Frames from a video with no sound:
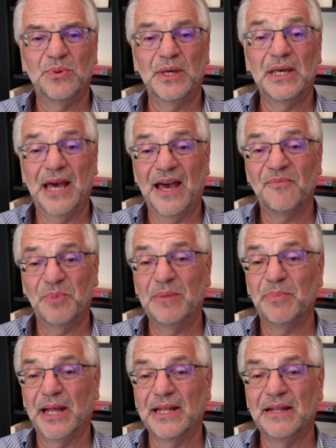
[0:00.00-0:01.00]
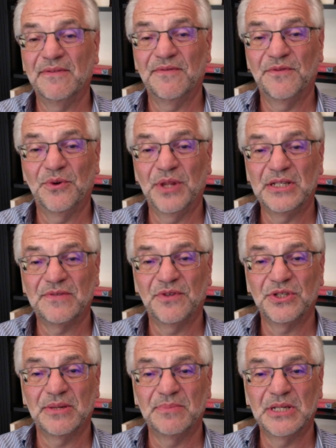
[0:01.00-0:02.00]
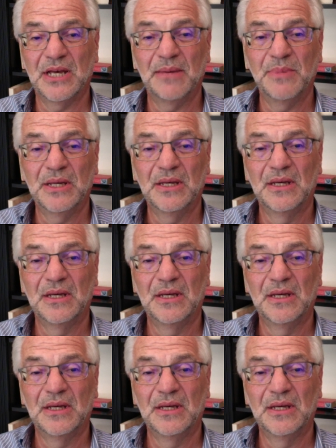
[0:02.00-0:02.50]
we have been planning for this for some time,